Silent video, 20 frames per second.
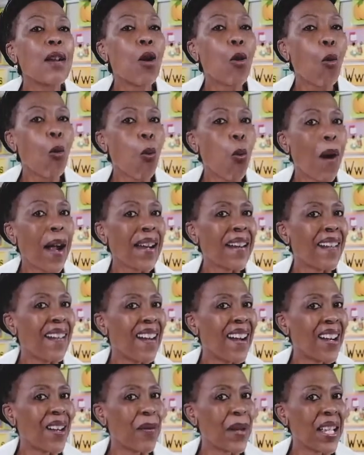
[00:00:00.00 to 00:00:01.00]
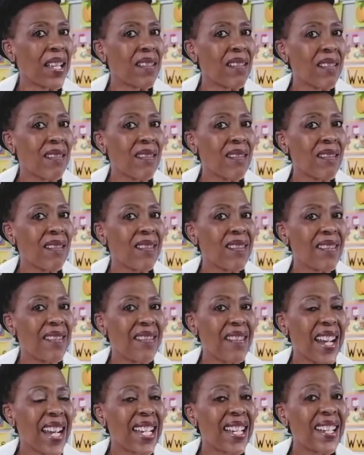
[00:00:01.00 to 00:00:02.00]
one language,
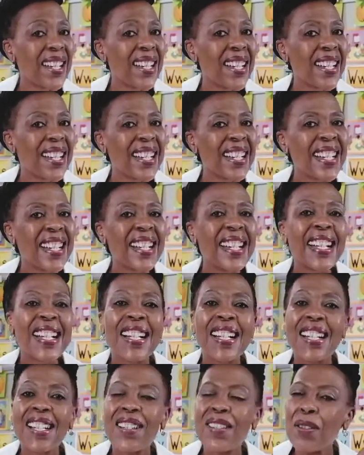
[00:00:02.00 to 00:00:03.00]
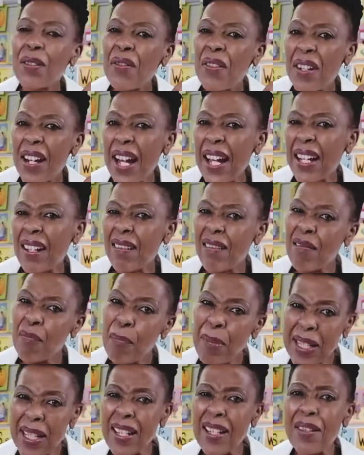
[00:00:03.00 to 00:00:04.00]
right? So try,
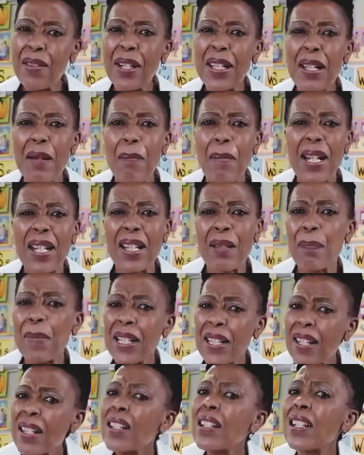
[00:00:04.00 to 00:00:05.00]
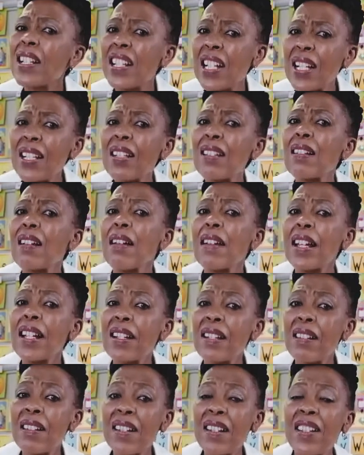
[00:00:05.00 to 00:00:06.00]
but it's not a must, but it just
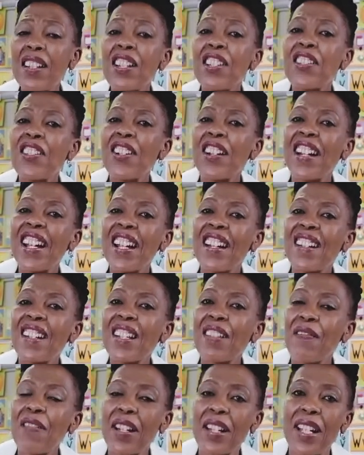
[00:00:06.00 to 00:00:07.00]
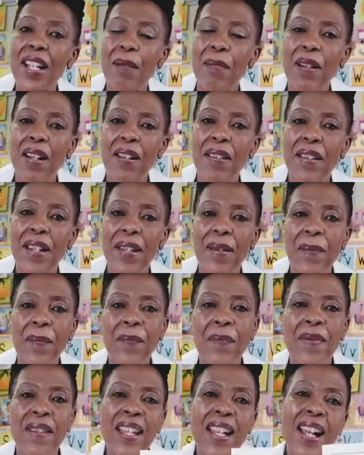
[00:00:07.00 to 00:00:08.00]
increases your learners' vocabulary.
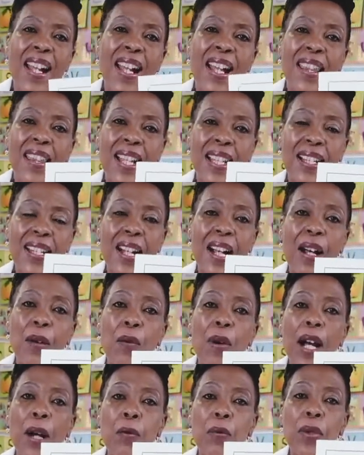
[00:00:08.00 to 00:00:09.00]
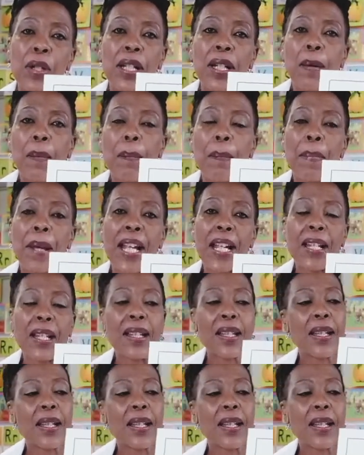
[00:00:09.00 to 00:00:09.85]
That's how I would paste